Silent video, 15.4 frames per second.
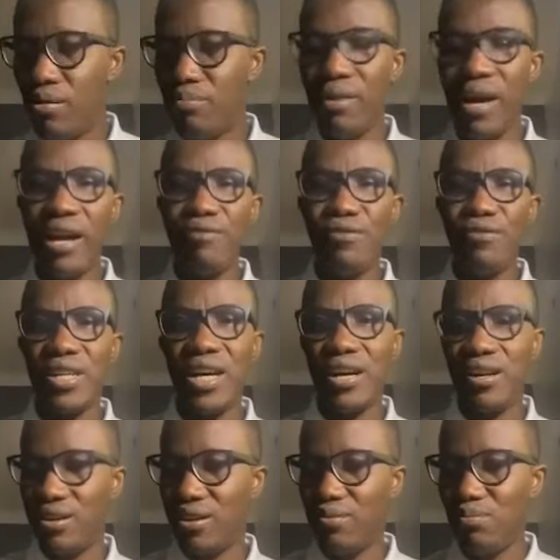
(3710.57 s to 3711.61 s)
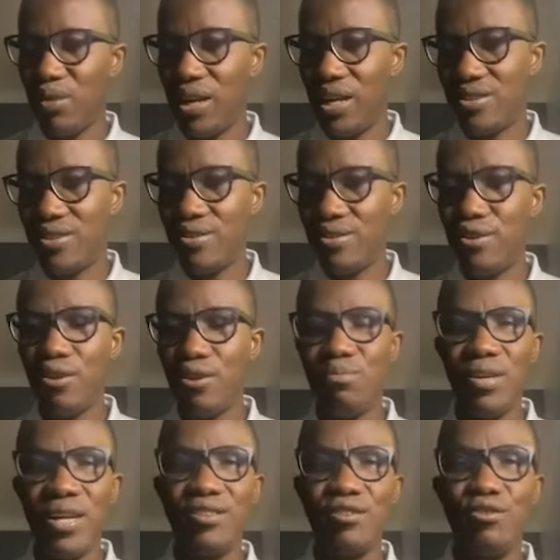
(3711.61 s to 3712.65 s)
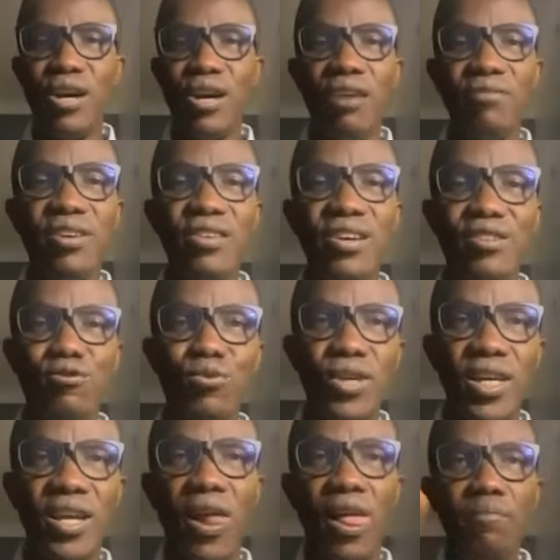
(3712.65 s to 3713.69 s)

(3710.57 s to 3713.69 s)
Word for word: Bye for now. God bless you. God bless you. Have a great week.